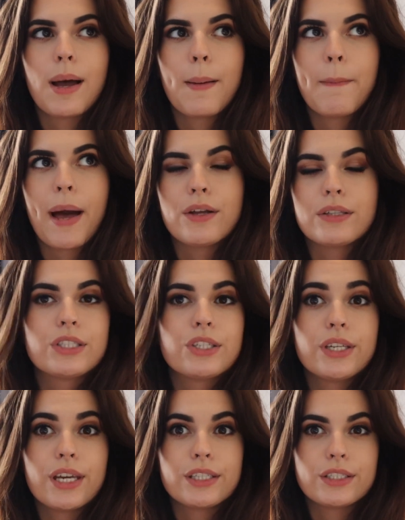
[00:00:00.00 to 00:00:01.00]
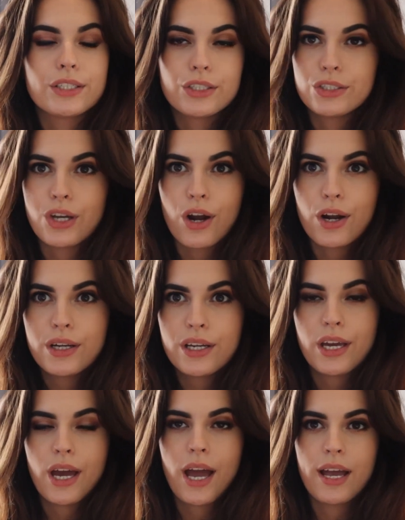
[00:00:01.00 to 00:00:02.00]
about to get dark
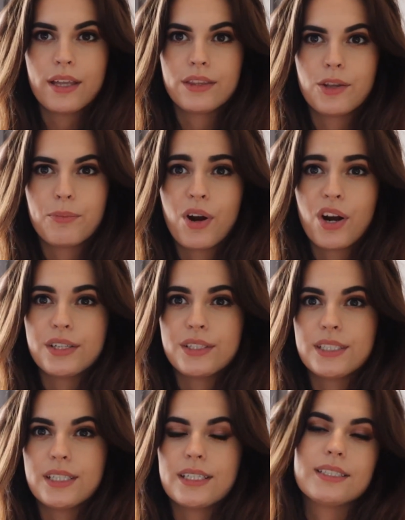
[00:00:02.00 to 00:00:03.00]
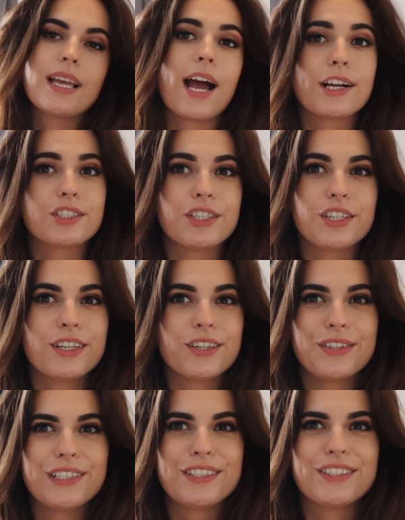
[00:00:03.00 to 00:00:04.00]
and the party is actually
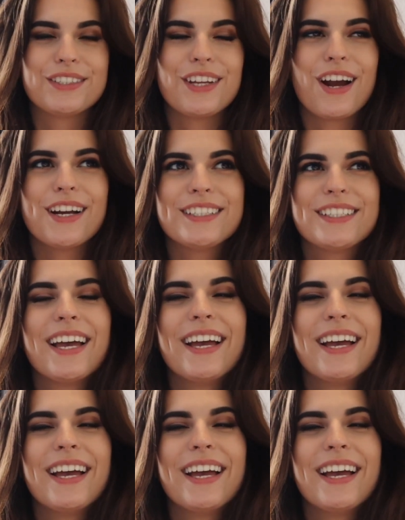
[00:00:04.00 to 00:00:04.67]
going to start.